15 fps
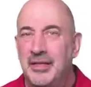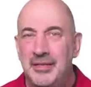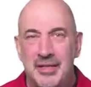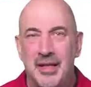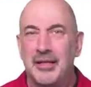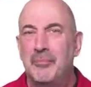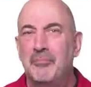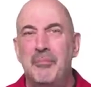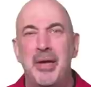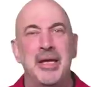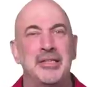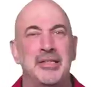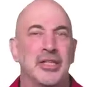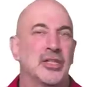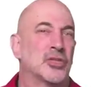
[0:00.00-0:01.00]
tell
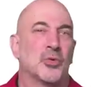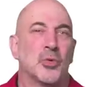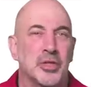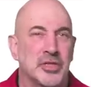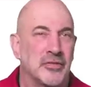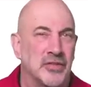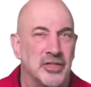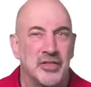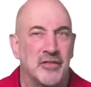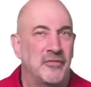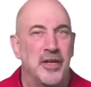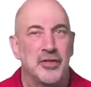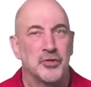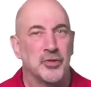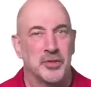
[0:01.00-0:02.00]
amazing stories of his
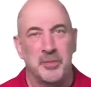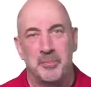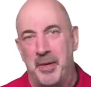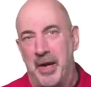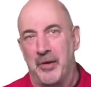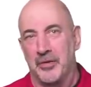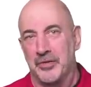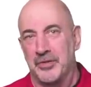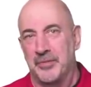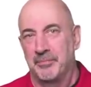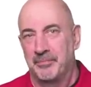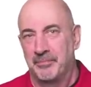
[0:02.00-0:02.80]
adventures in Paris.